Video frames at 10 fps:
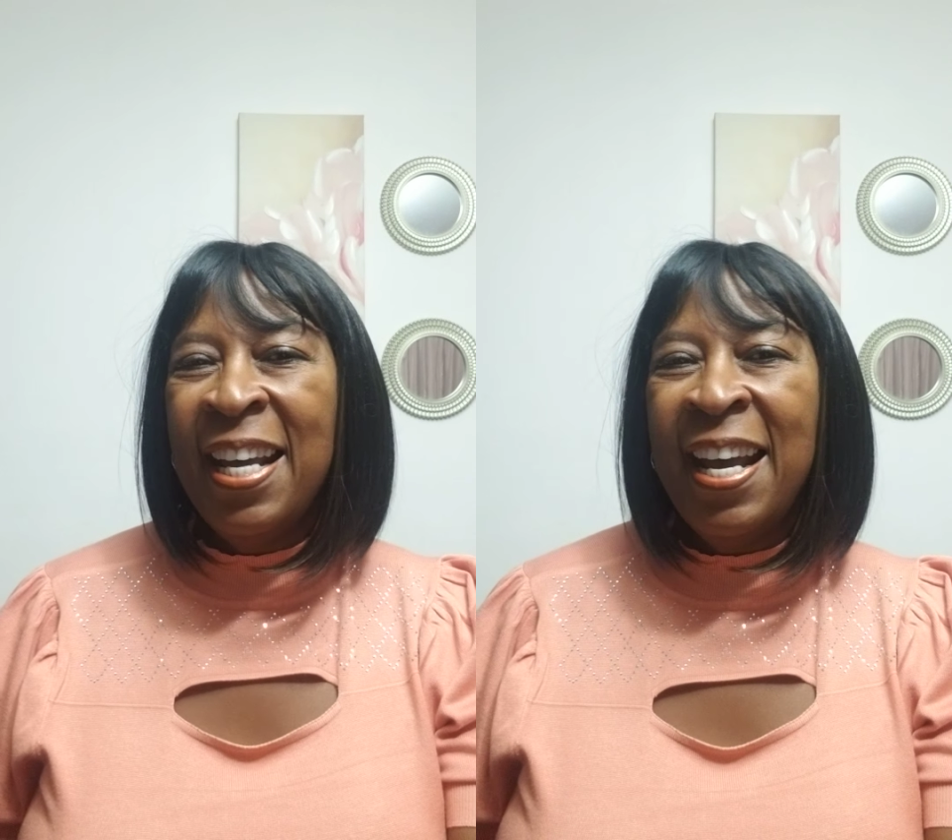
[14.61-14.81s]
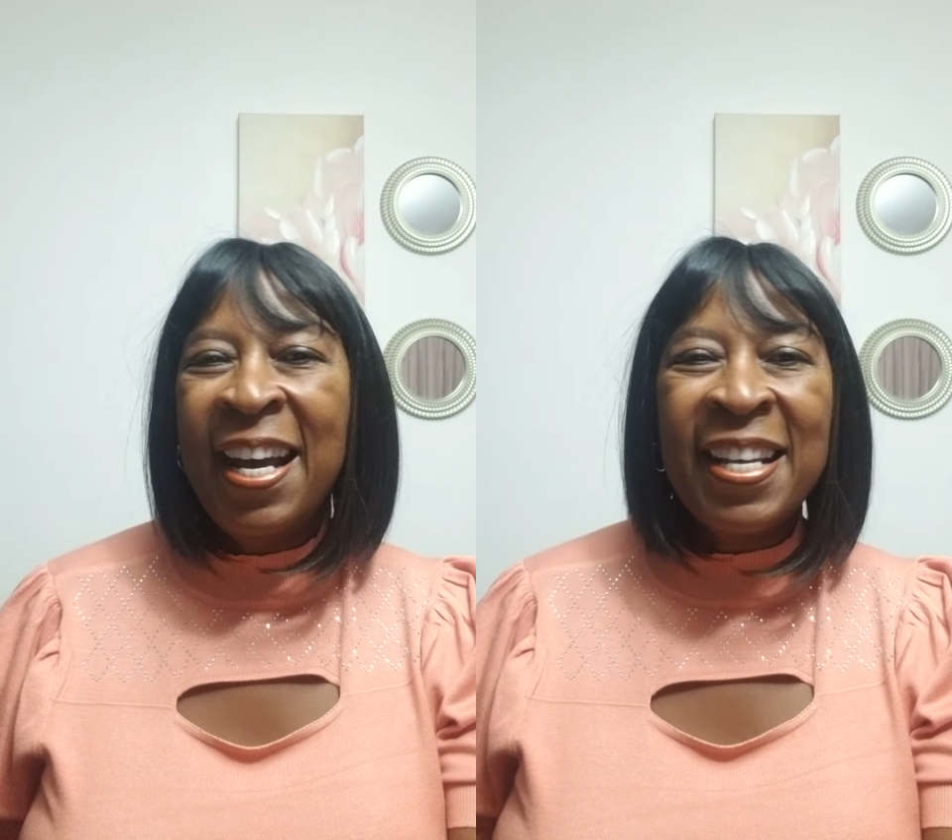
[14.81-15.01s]

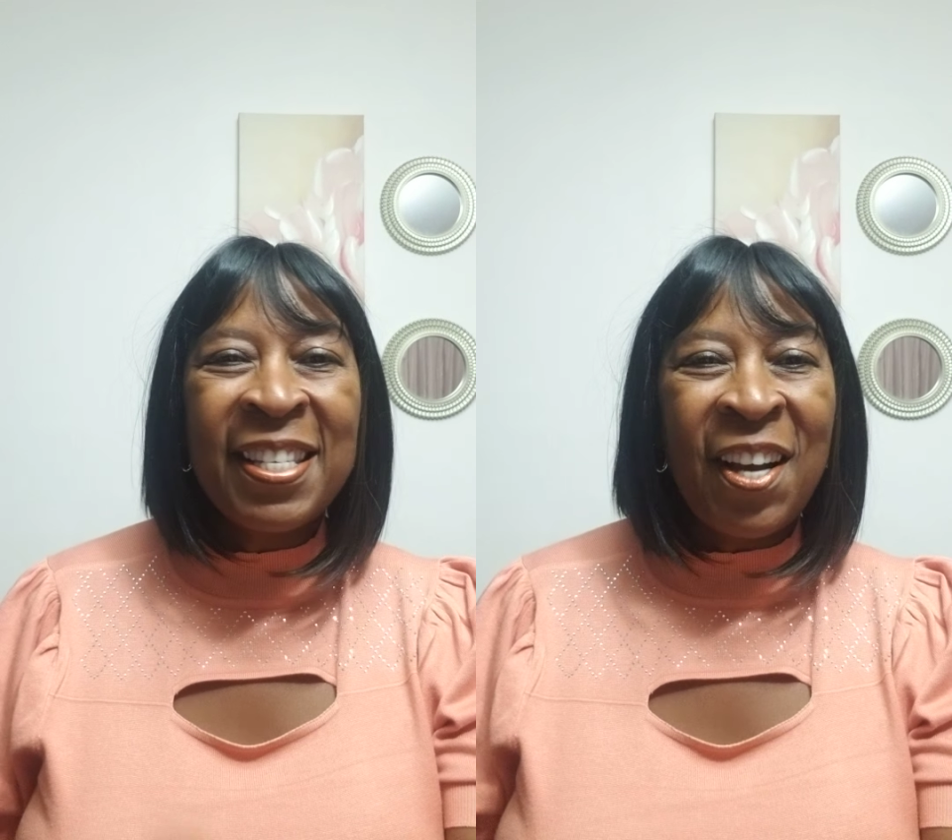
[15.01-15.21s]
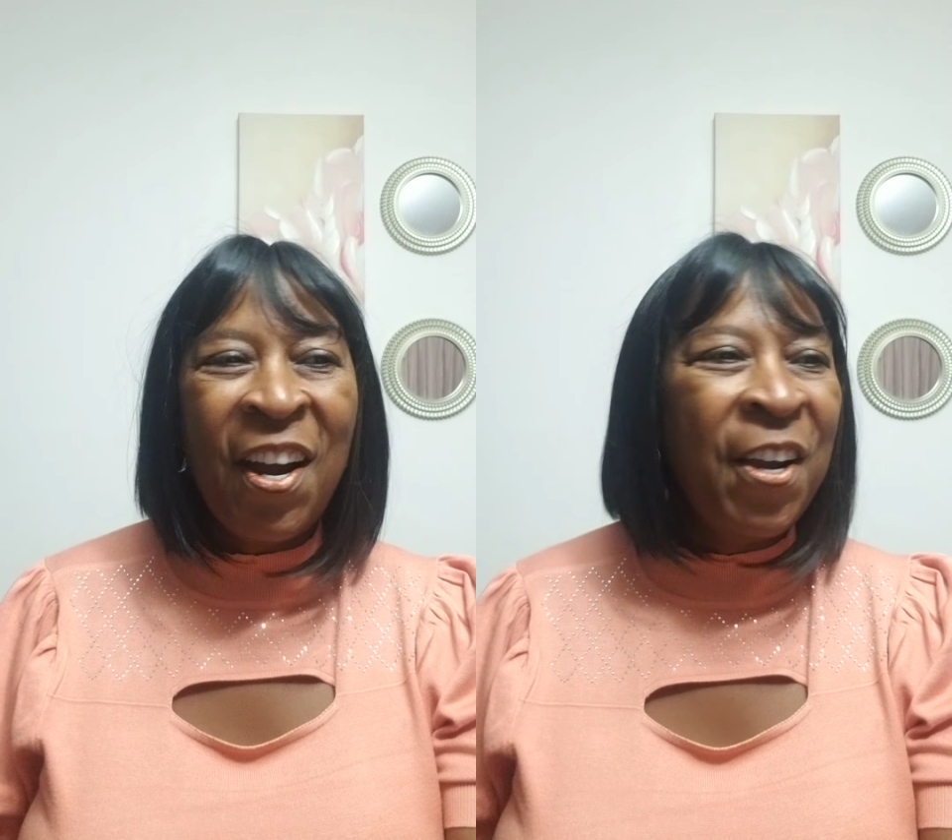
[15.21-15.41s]
has
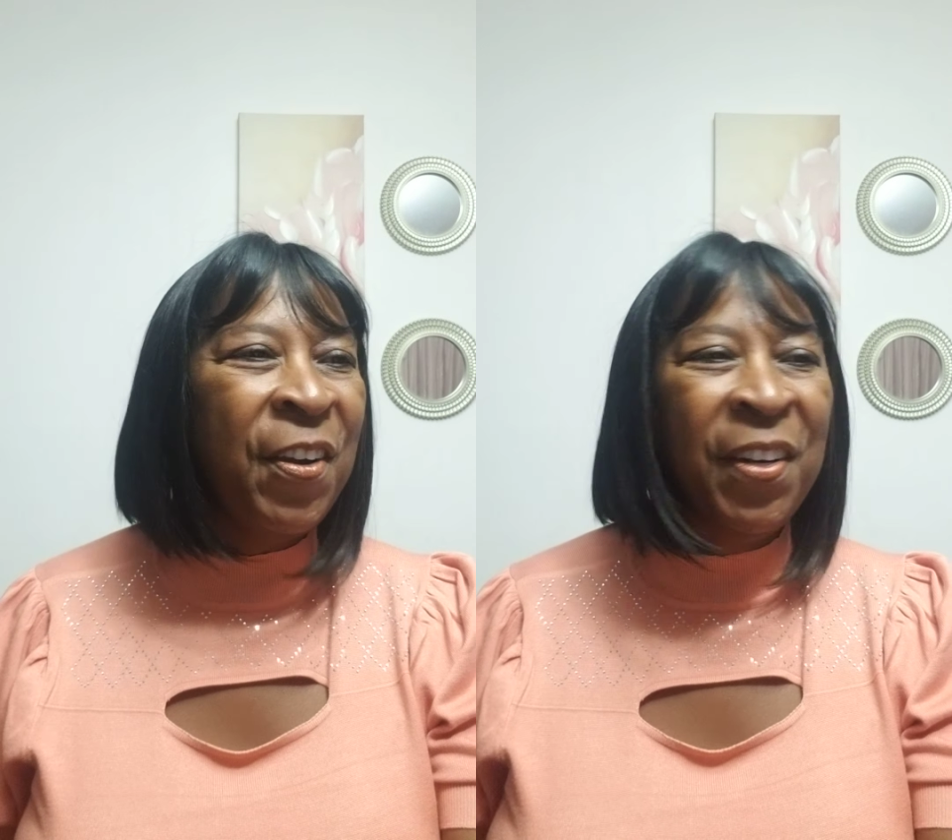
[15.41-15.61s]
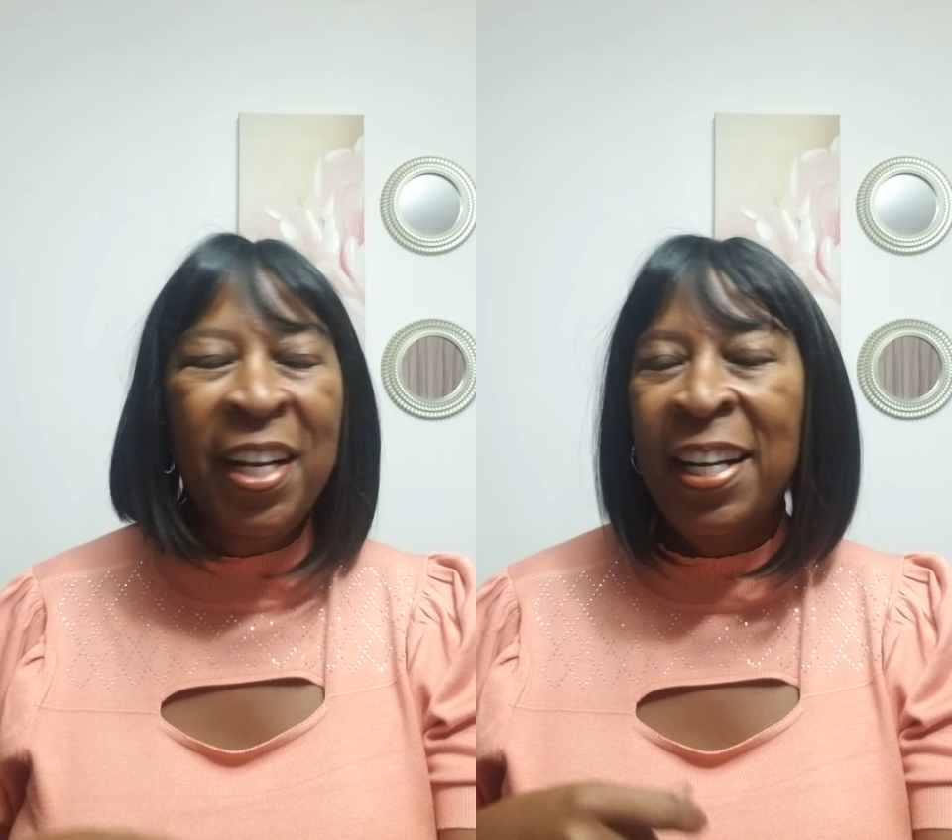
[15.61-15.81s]

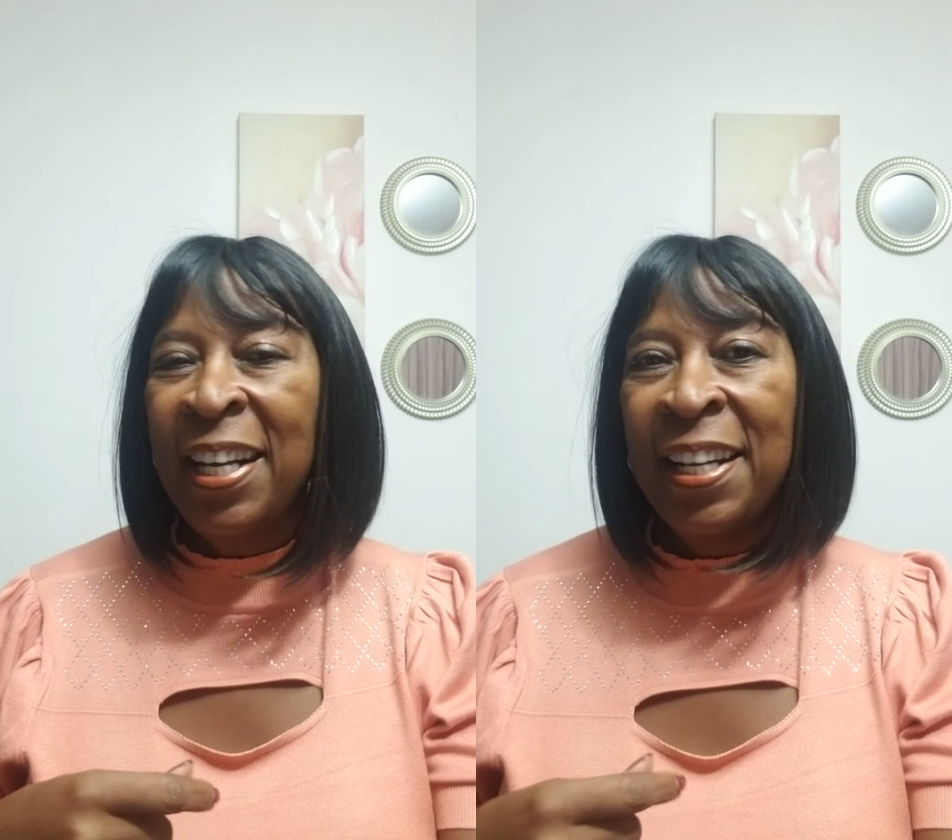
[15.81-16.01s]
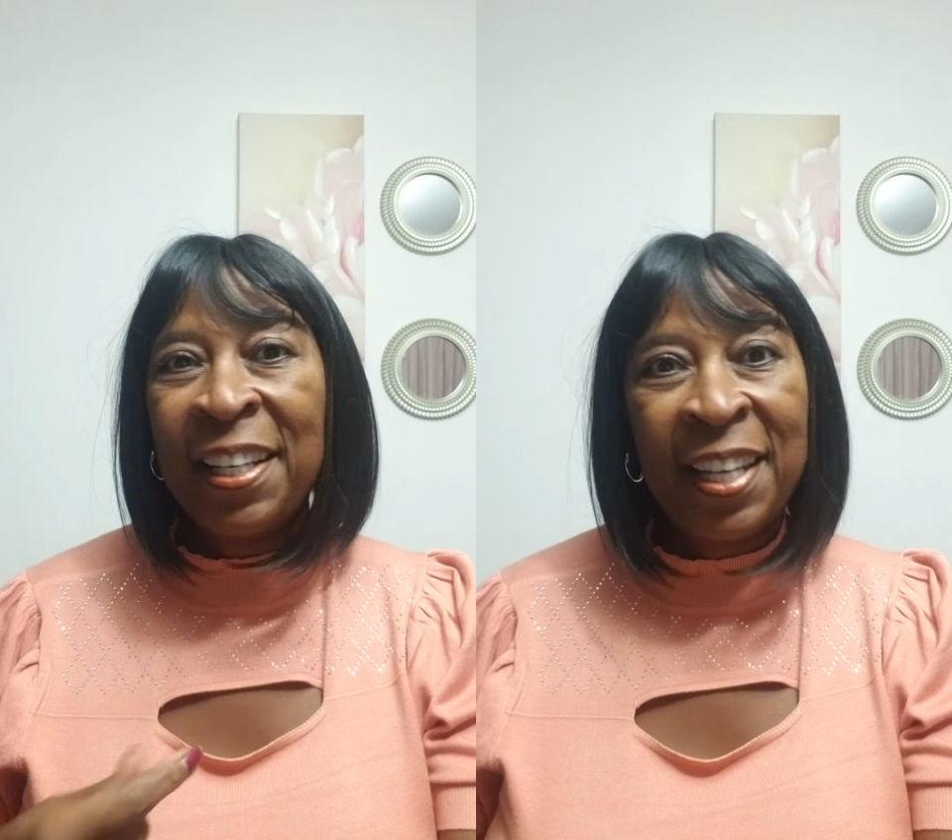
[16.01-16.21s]
iron in it,